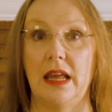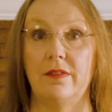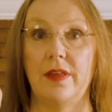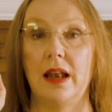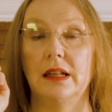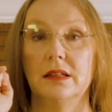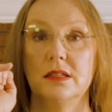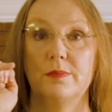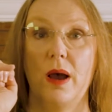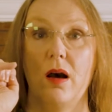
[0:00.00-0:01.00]
if that little
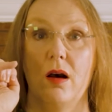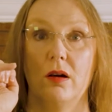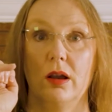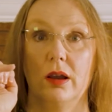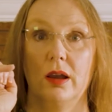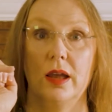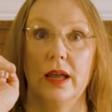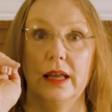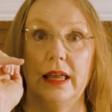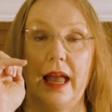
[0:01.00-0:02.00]
spark
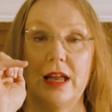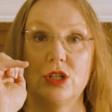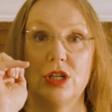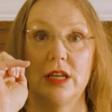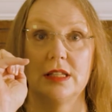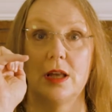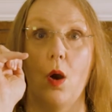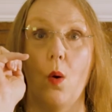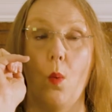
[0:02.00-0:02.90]
catches